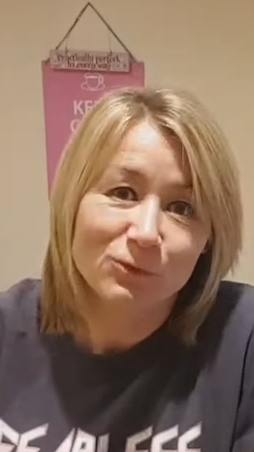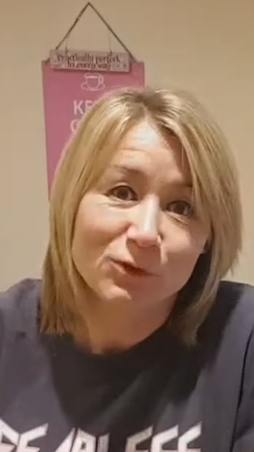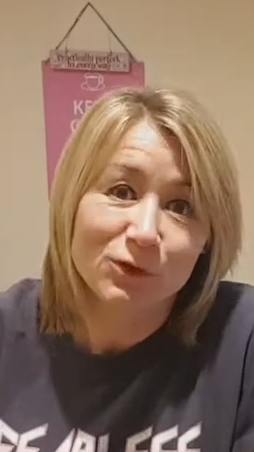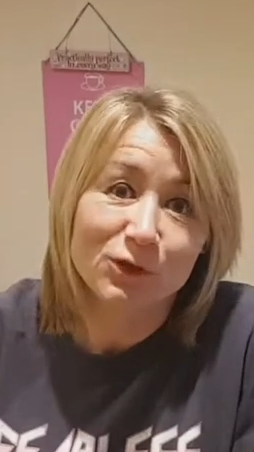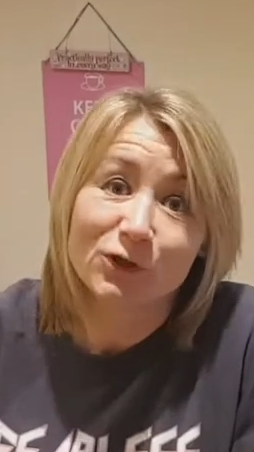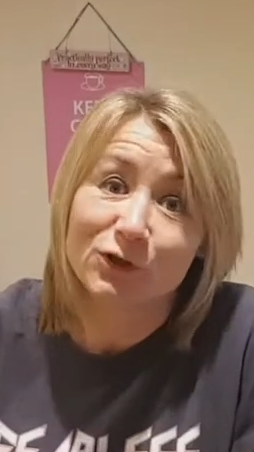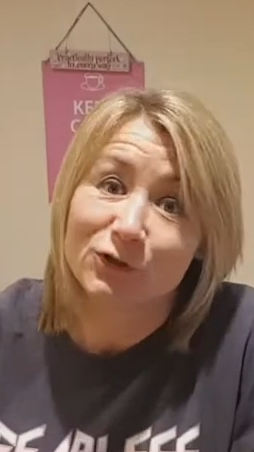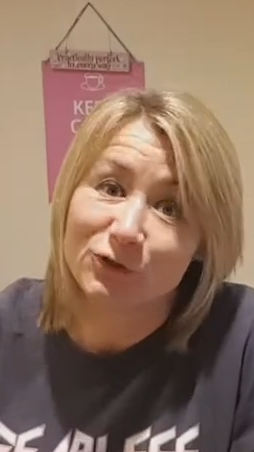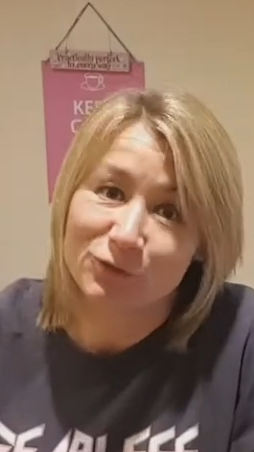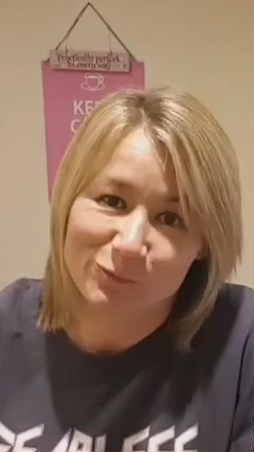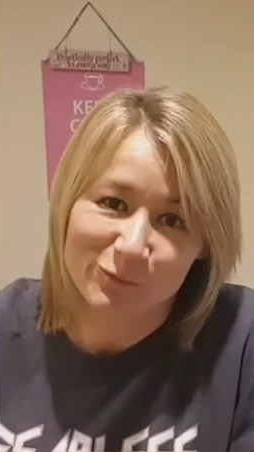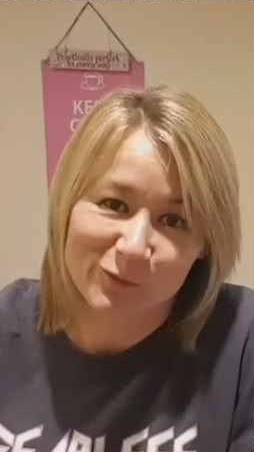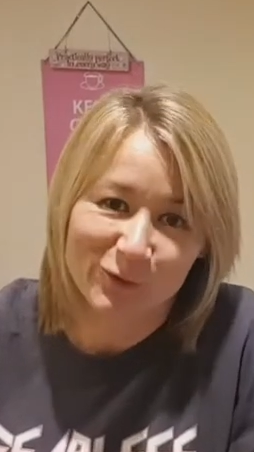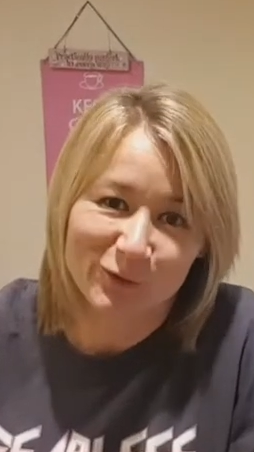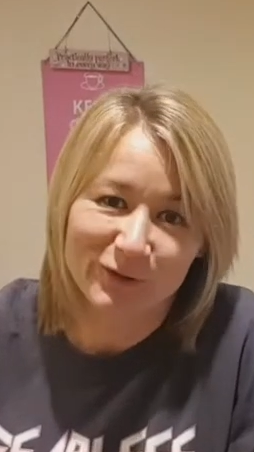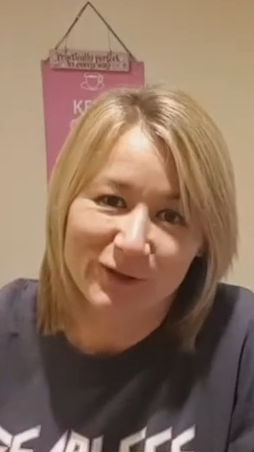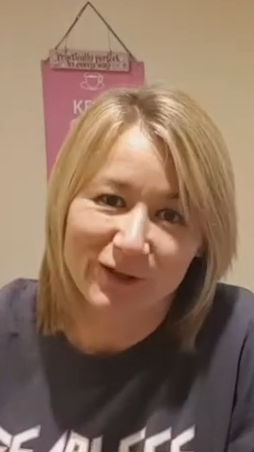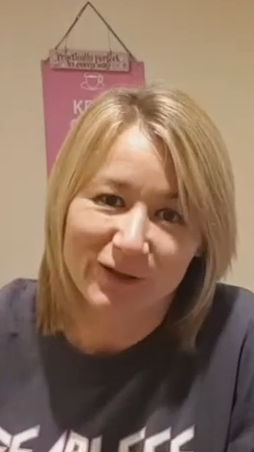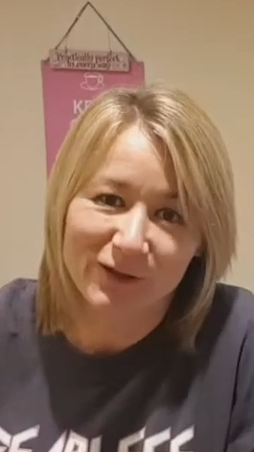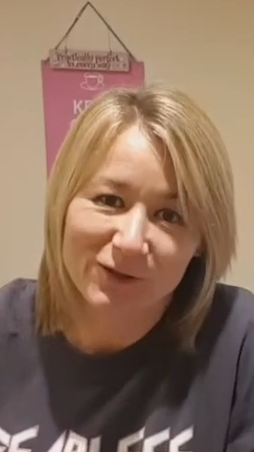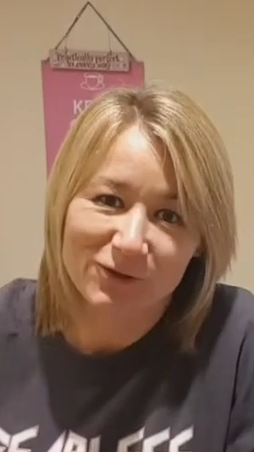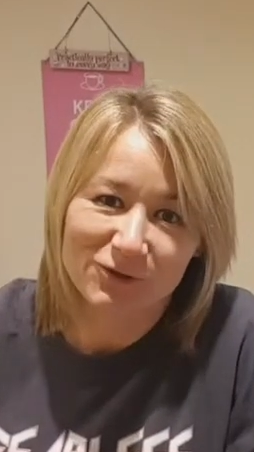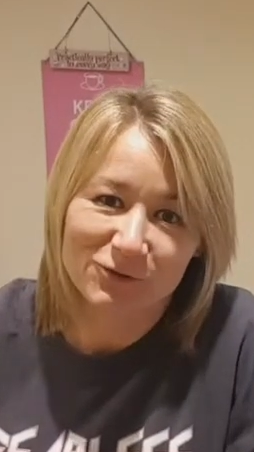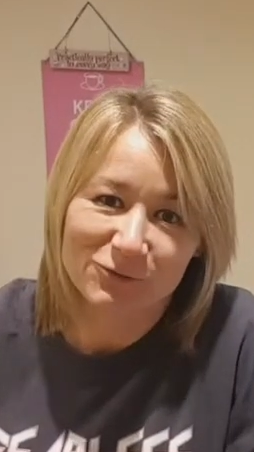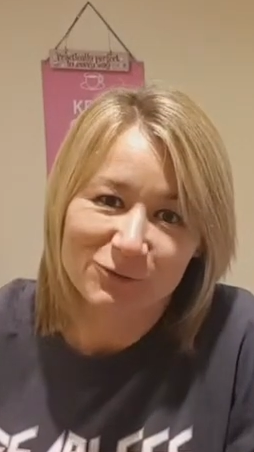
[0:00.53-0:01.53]
Good
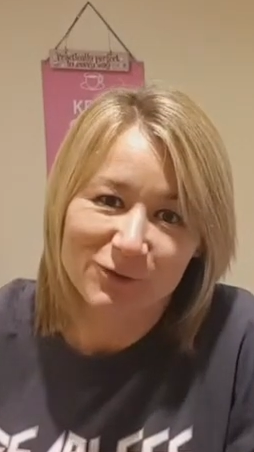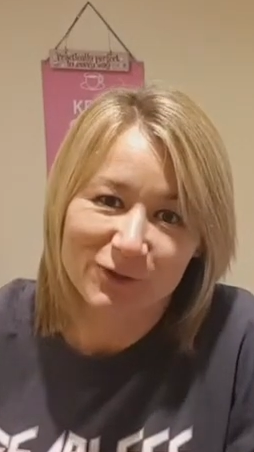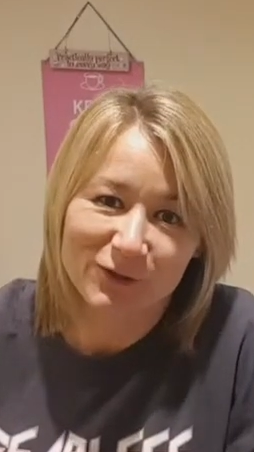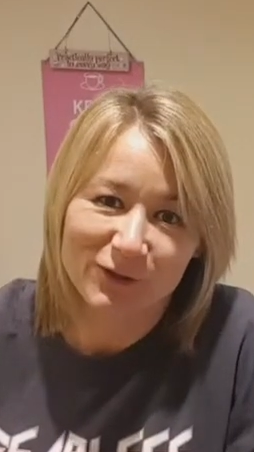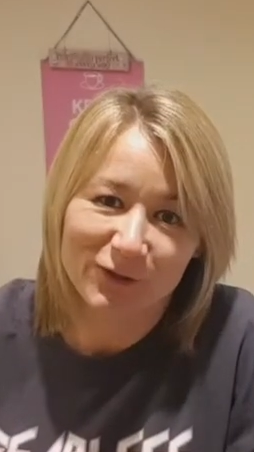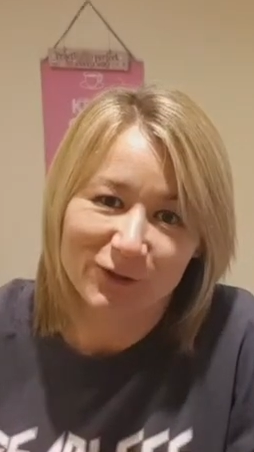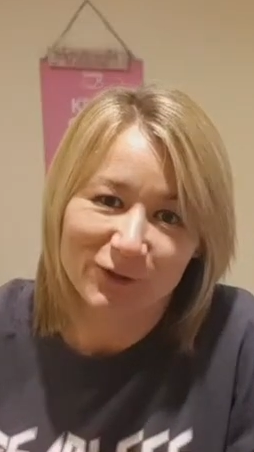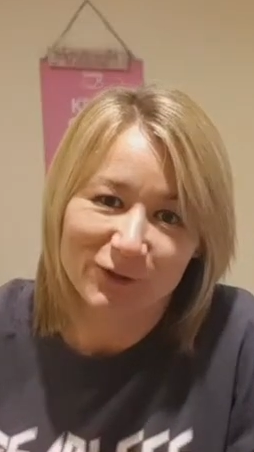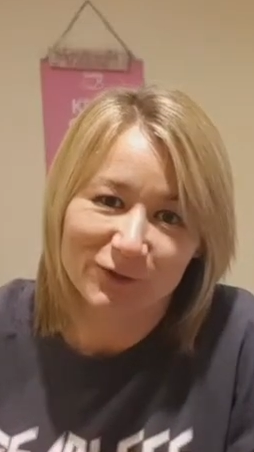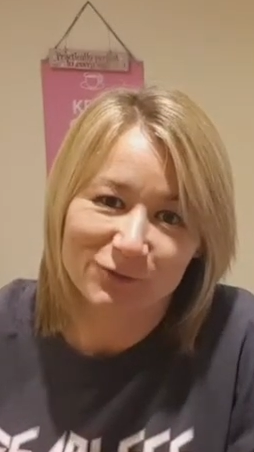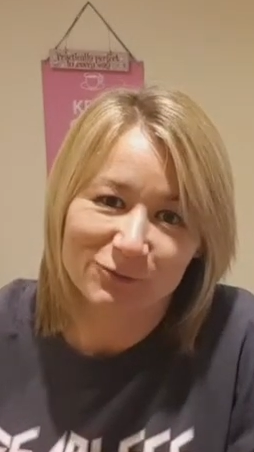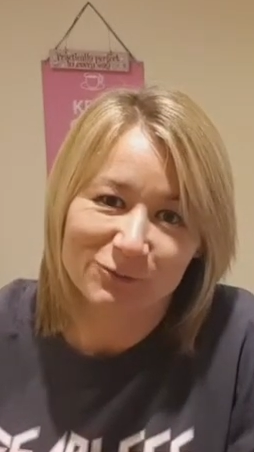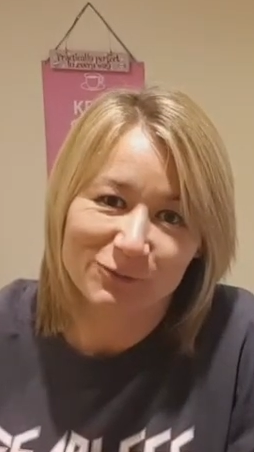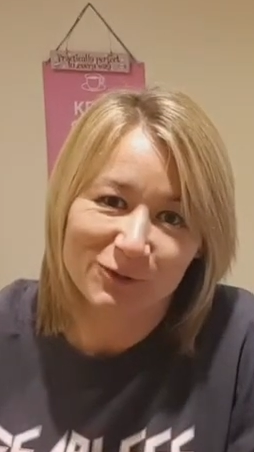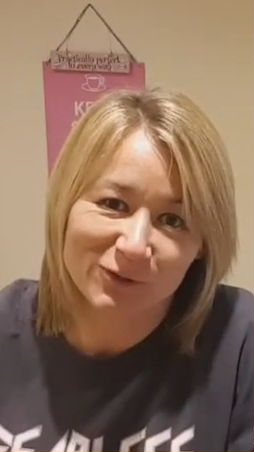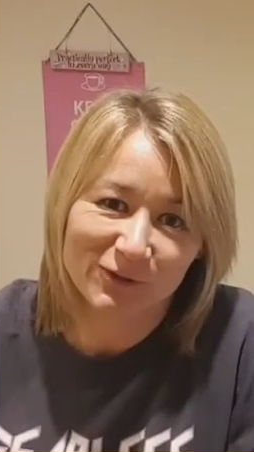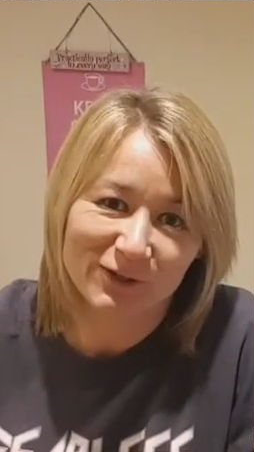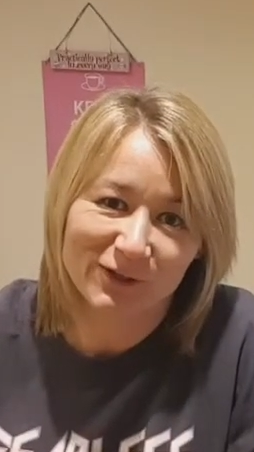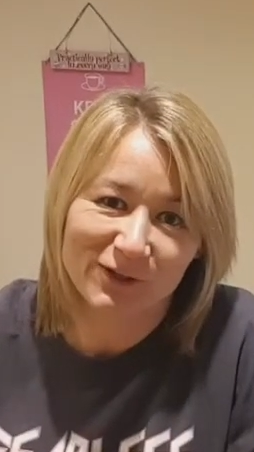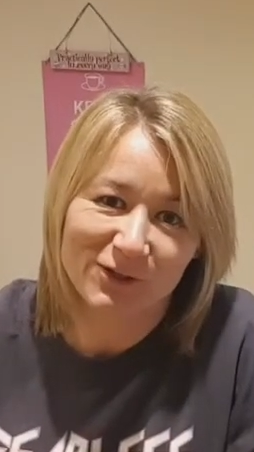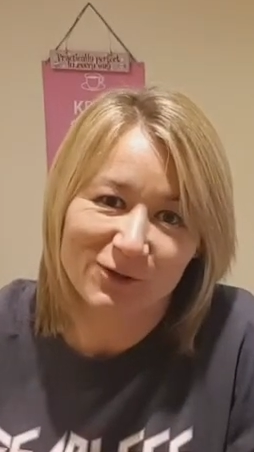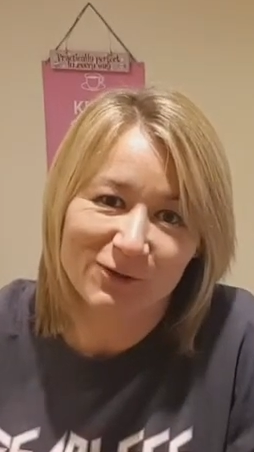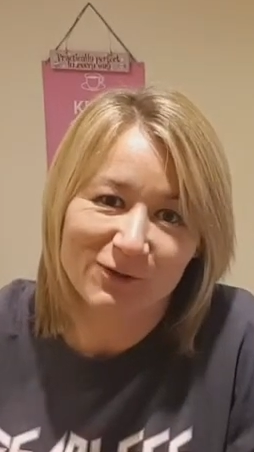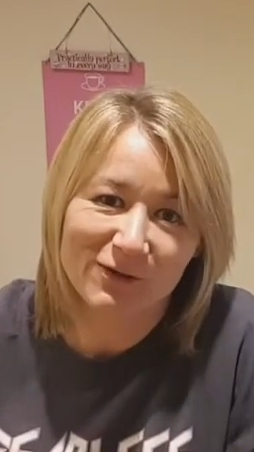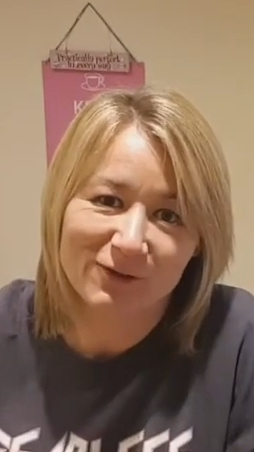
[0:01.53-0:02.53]
morning, good morning, good
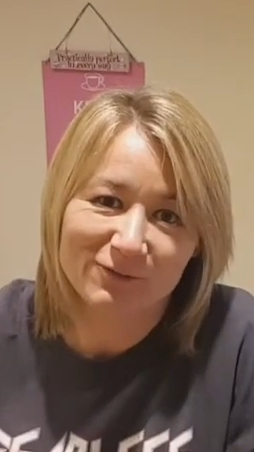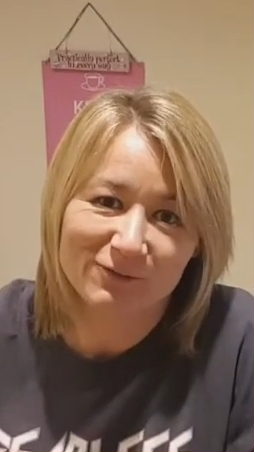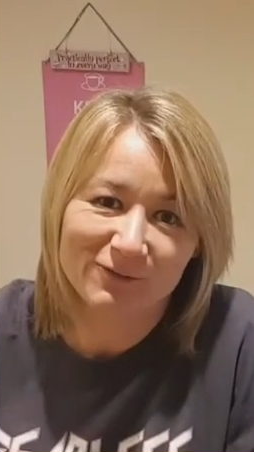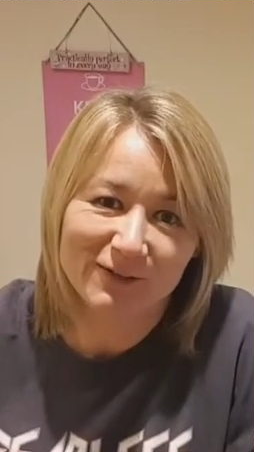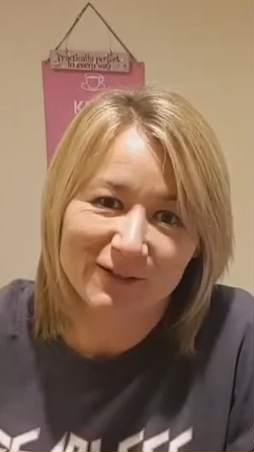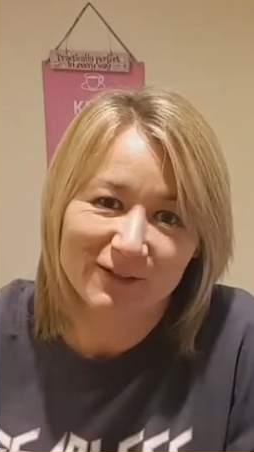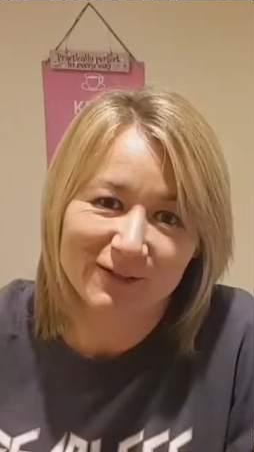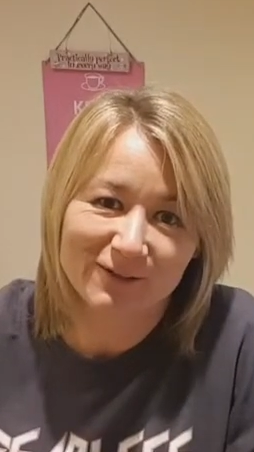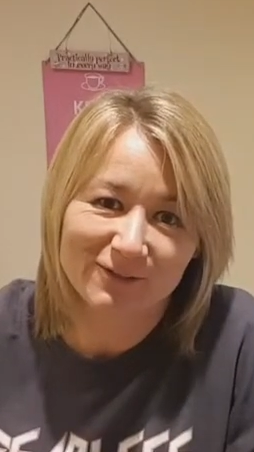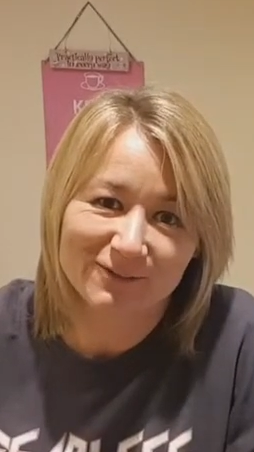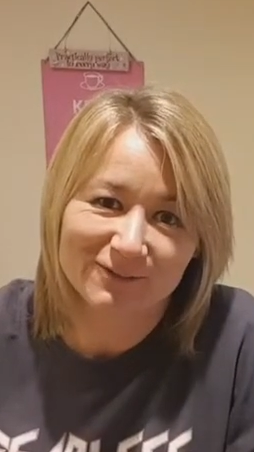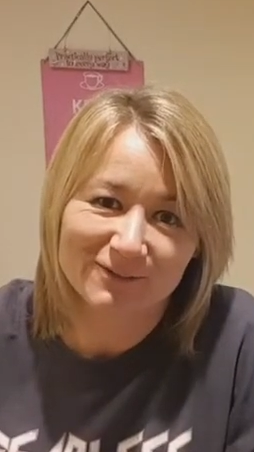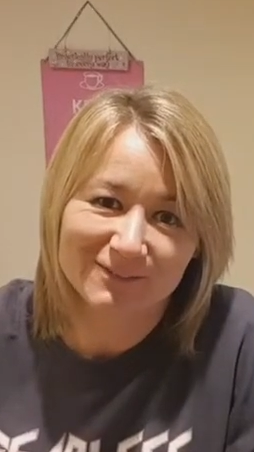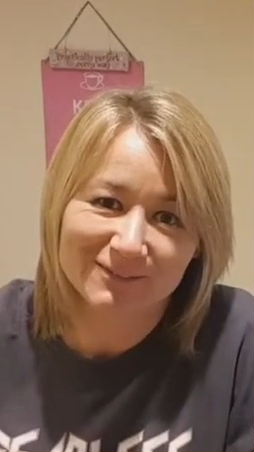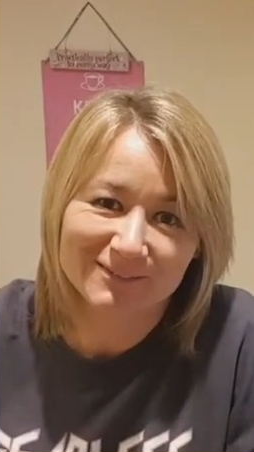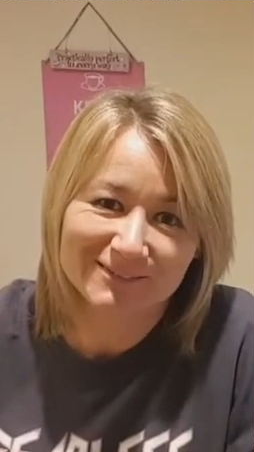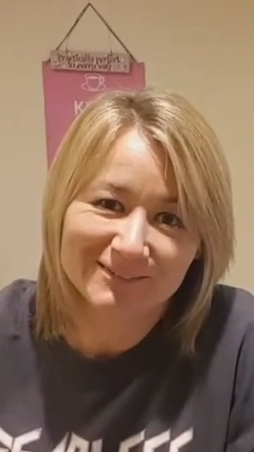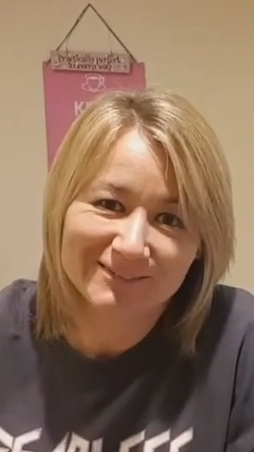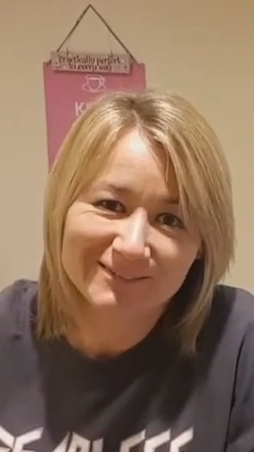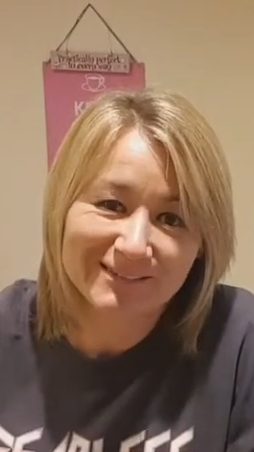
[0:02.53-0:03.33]
morning, you lovely lot.